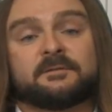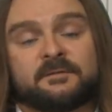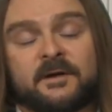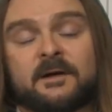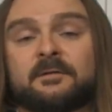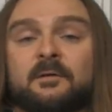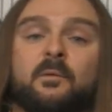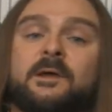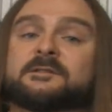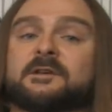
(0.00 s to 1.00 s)
had found the
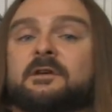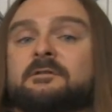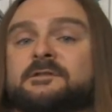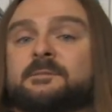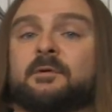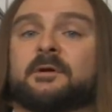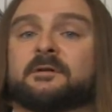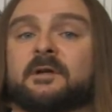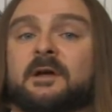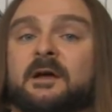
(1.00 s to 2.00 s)
weak security point
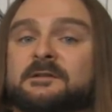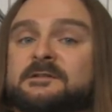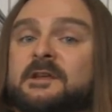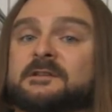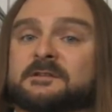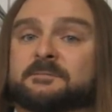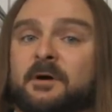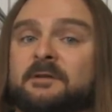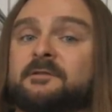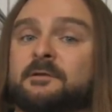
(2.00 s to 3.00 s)
and said
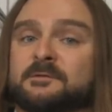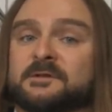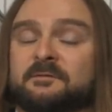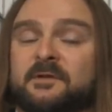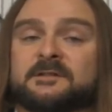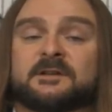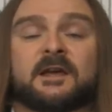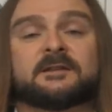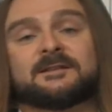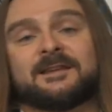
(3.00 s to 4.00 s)
Spyphone was
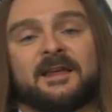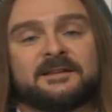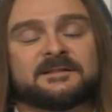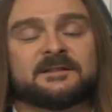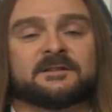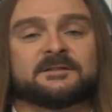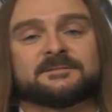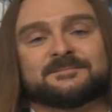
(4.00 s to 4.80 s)
investigating the incident.